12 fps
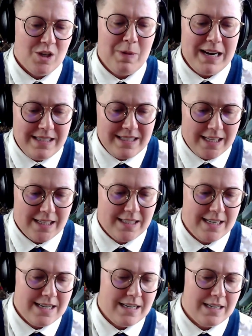made
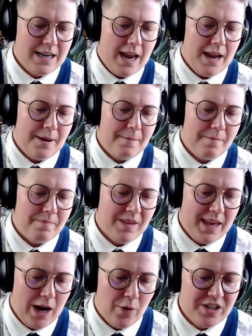16
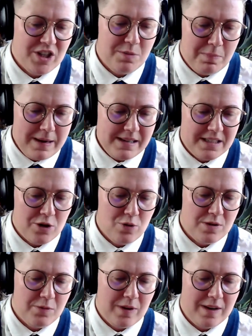carries. She beat 2
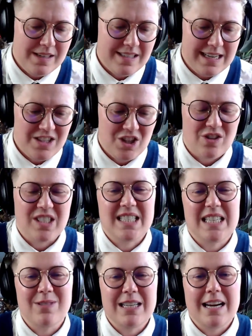defenders, and she got
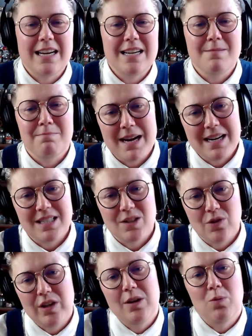78 metres
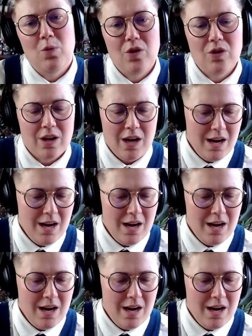for that work.